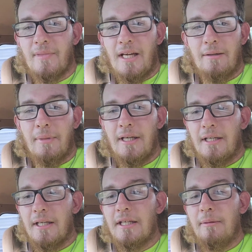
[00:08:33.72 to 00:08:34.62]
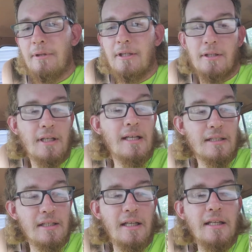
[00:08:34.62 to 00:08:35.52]
I demanded they give me another
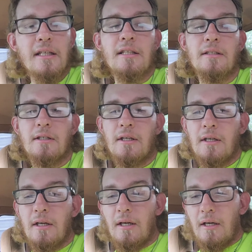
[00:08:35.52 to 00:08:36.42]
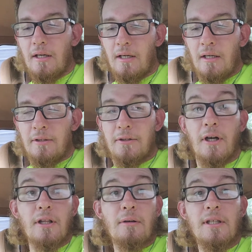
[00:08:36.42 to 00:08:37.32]
gallon, and they did. The
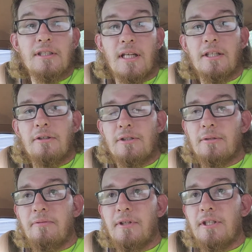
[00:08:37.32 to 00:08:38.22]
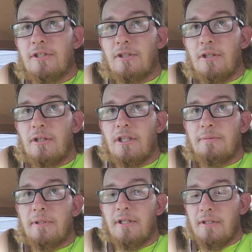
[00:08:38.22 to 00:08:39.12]
only reason I used them for this truck is
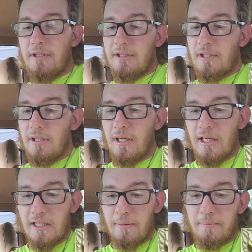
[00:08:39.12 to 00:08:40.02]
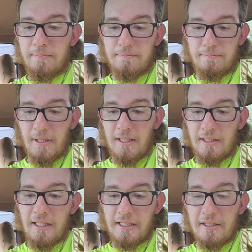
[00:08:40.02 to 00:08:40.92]
because I got
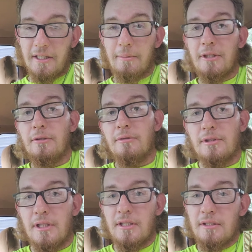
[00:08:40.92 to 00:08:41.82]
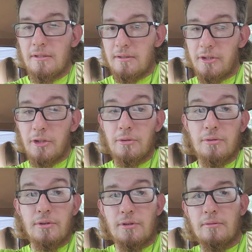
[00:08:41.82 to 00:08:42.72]
Nicky let me use
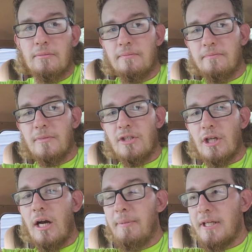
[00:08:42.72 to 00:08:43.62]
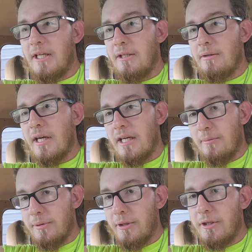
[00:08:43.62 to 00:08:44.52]
the shop account, and I got a
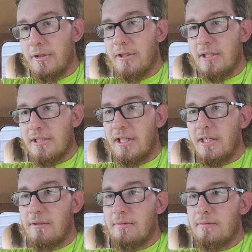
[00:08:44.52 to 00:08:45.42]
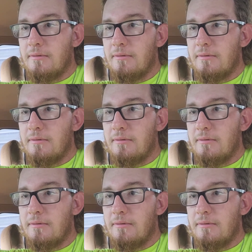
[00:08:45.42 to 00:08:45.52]
pretty good discount.